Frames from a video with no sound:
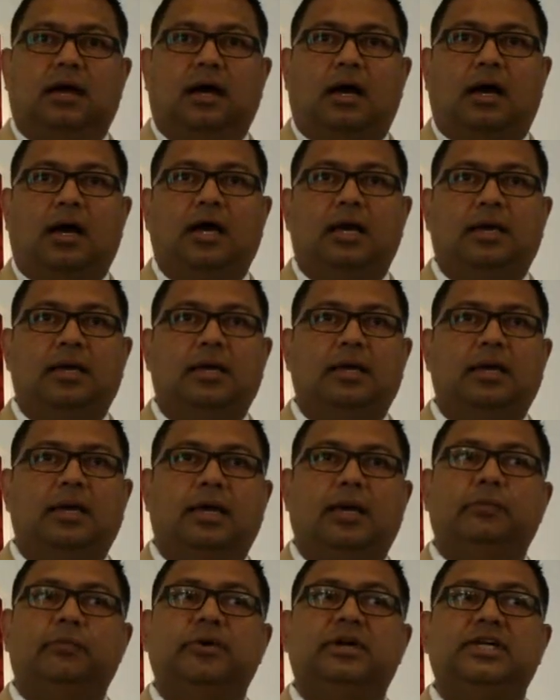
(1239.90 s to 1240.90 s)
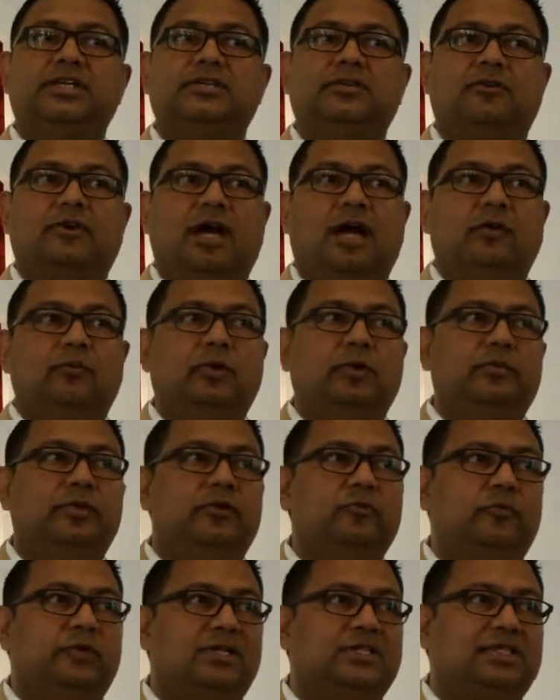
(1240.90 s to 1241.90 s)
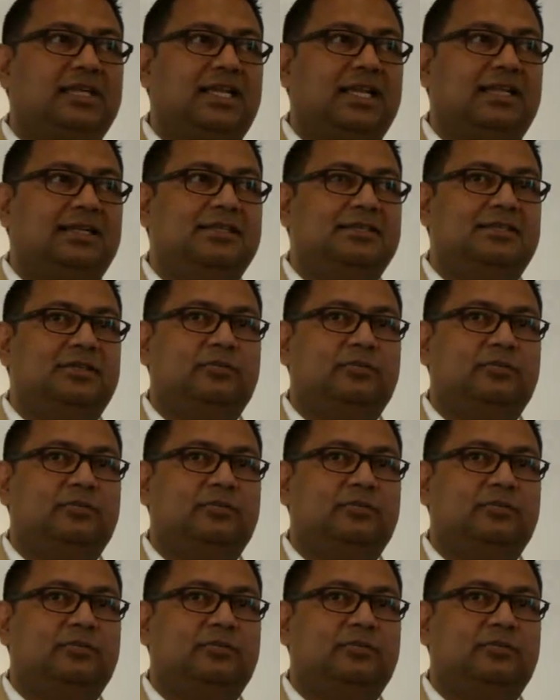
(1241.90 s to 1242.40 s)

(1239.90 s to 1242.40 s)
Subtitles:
I am pretty sure I will be vigilant